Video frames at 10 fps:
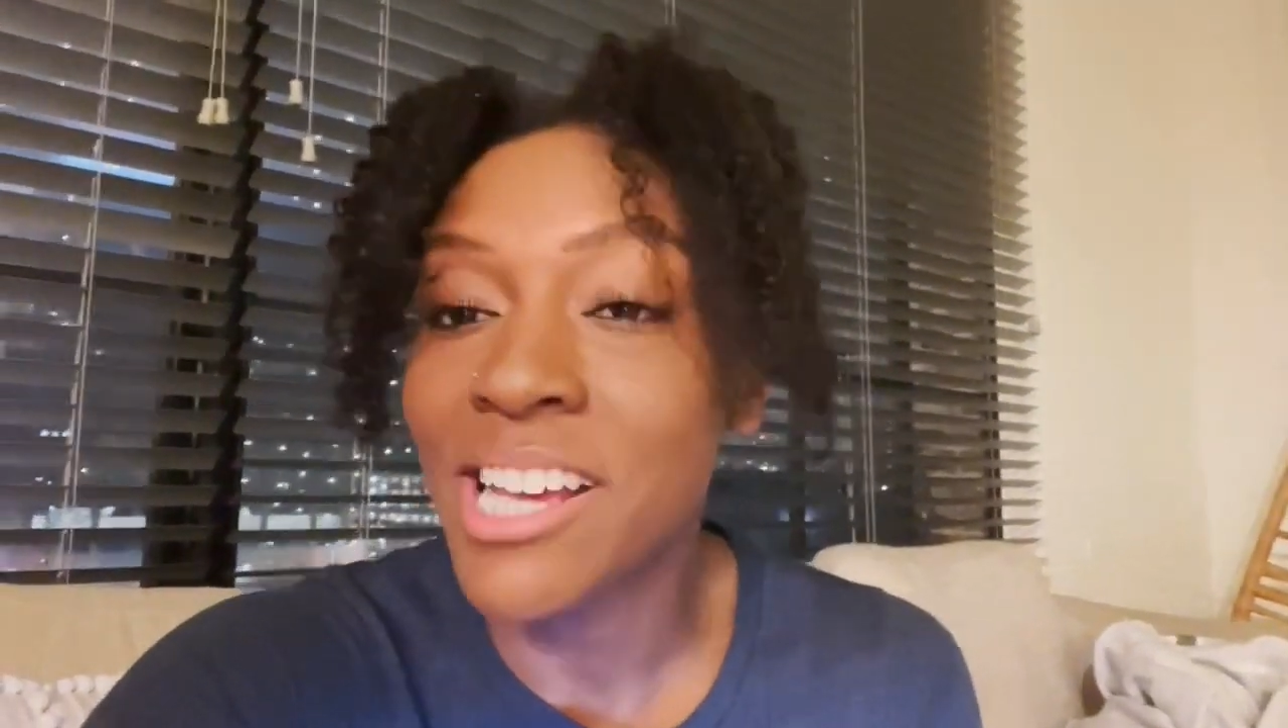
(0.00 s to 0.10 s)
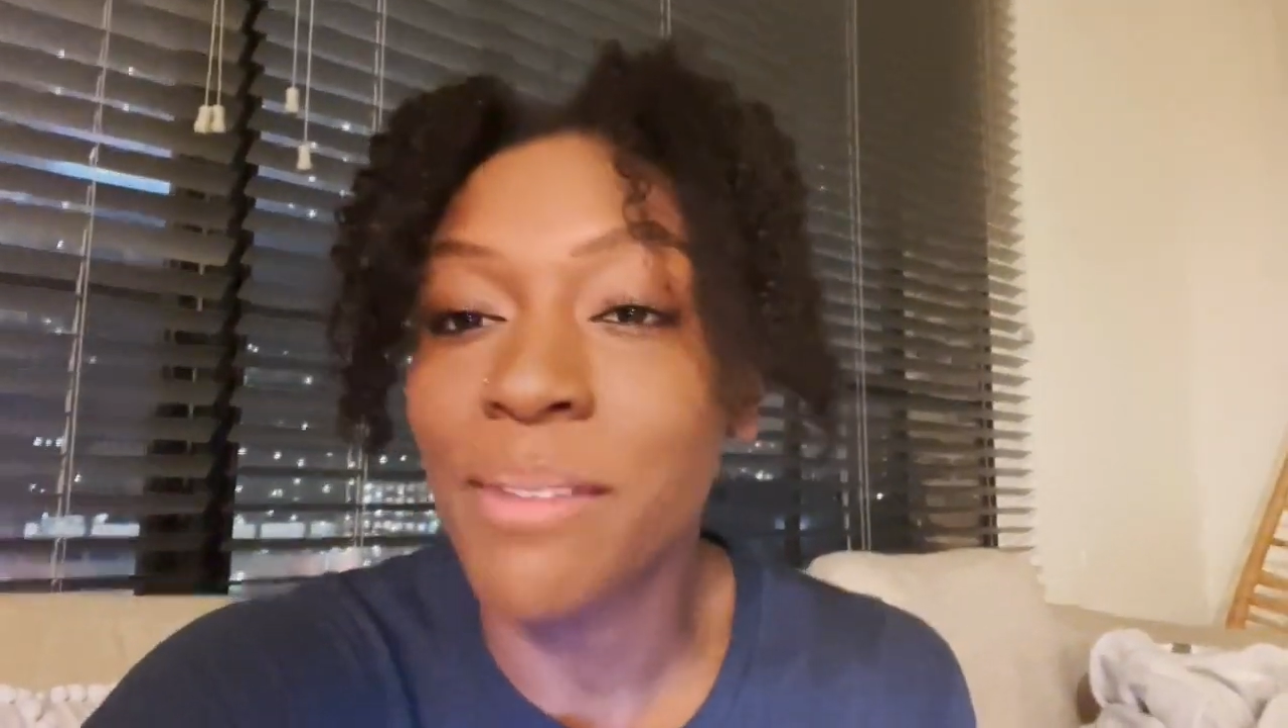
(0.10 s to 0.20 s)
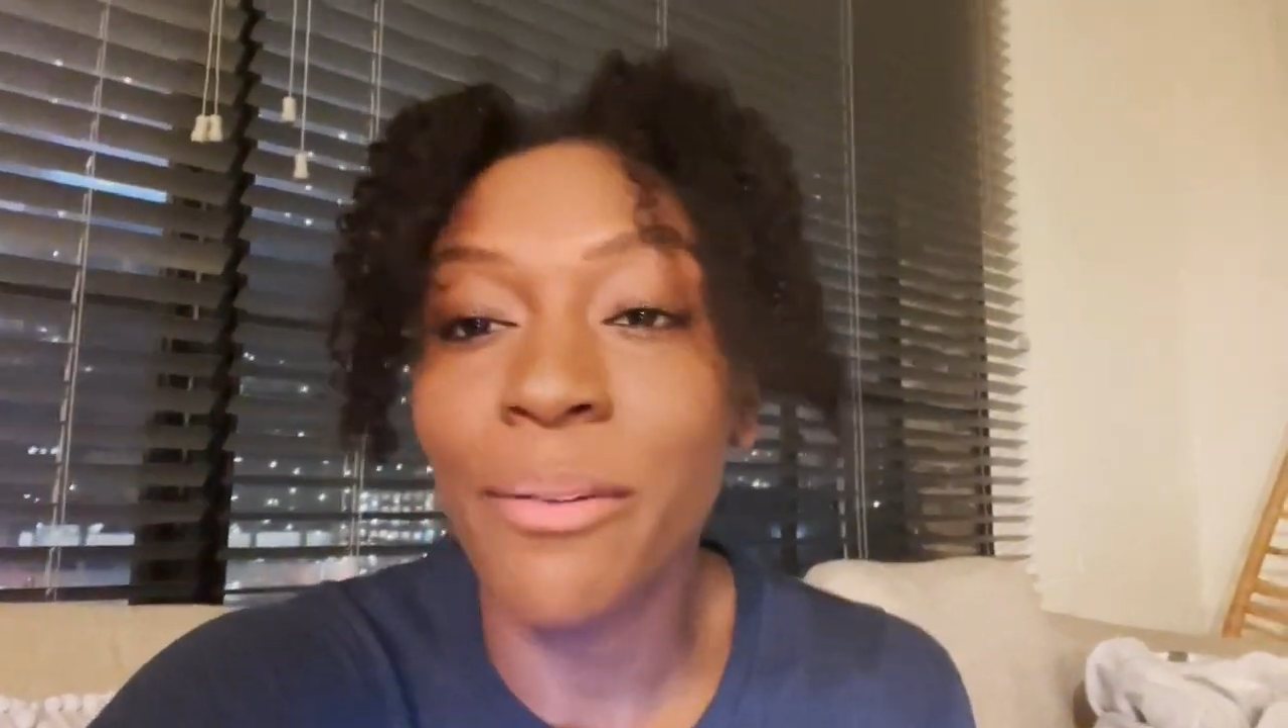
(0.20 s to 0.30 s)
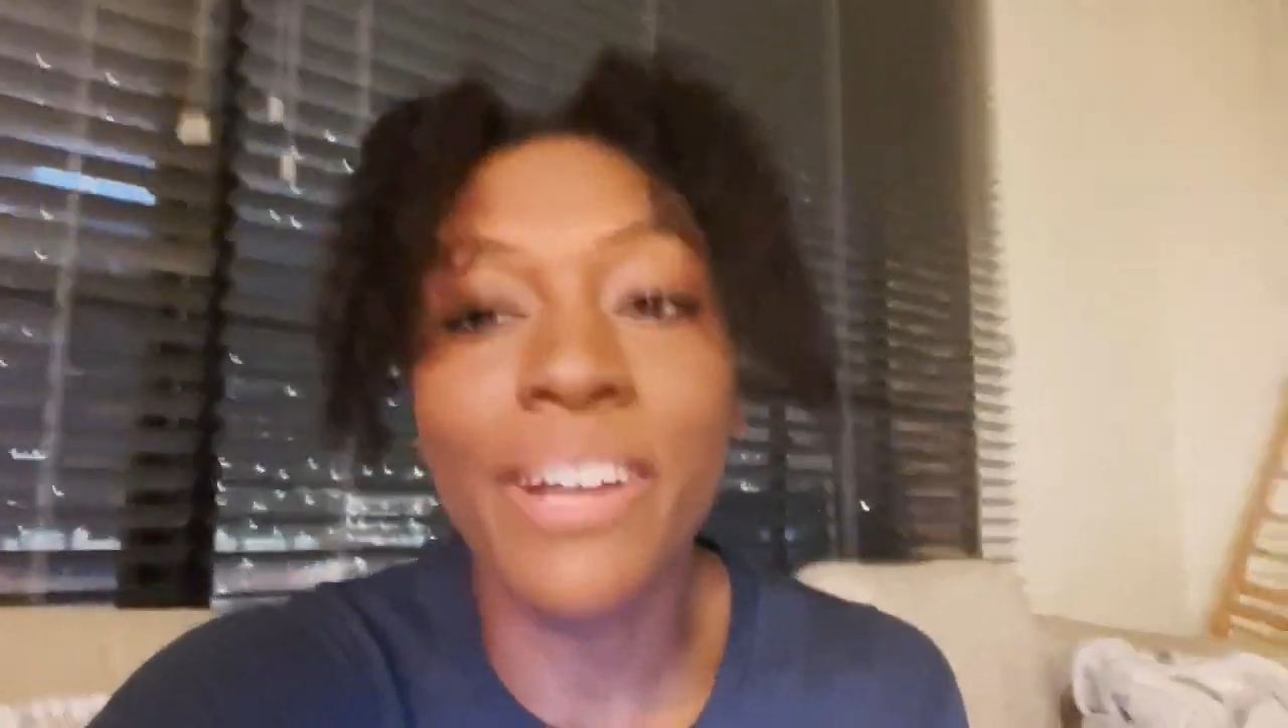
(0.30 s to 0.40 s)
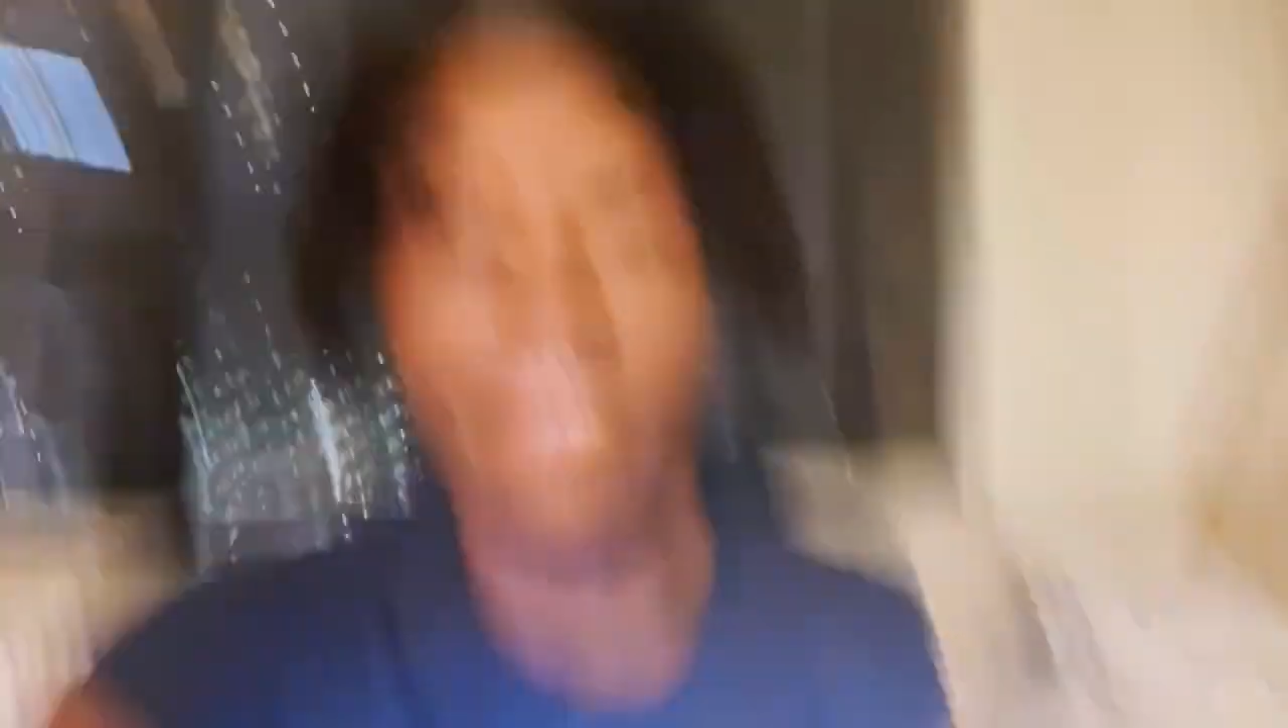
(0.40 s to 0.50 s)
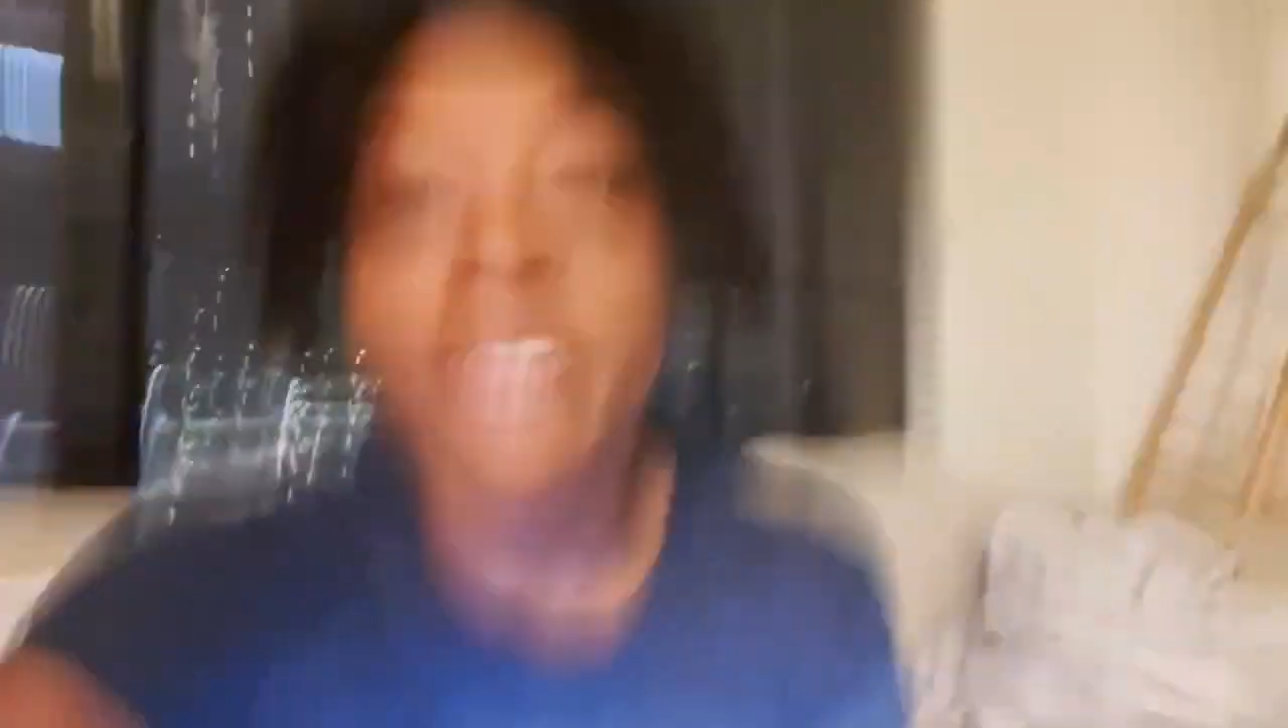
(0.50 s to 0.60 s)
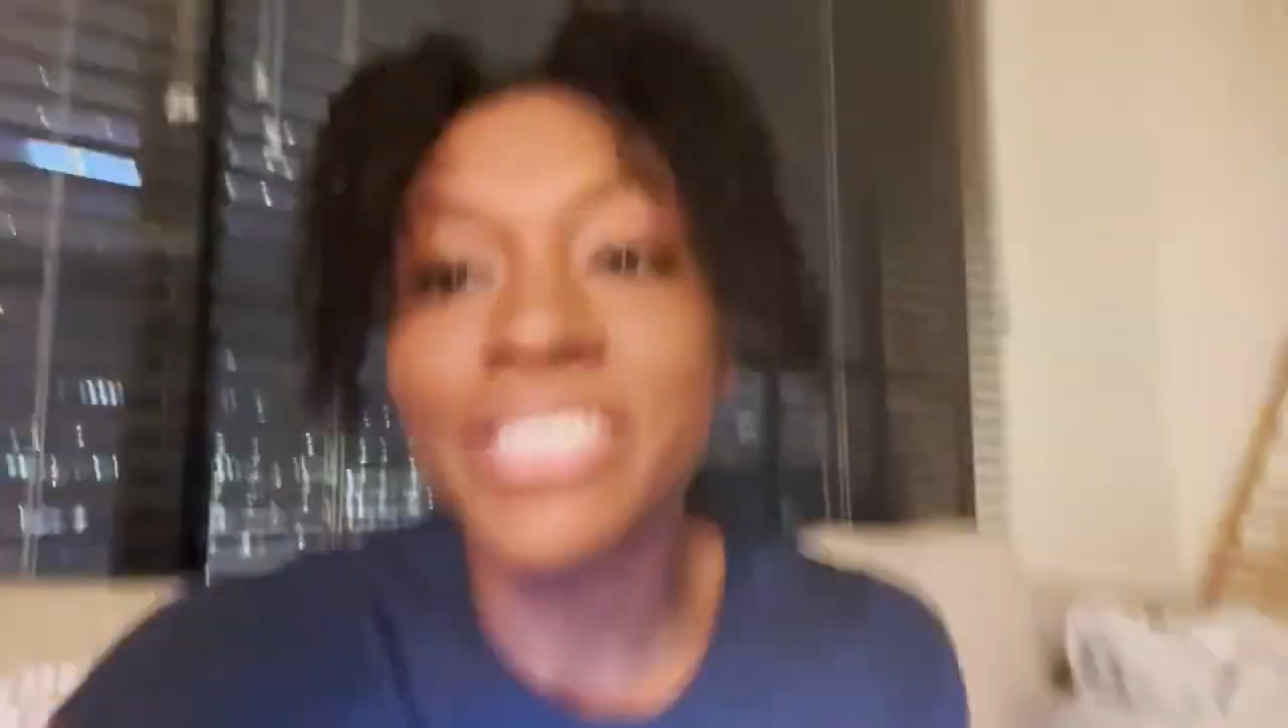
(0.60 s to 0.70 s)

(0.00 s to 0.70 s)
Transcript: at Wake Forest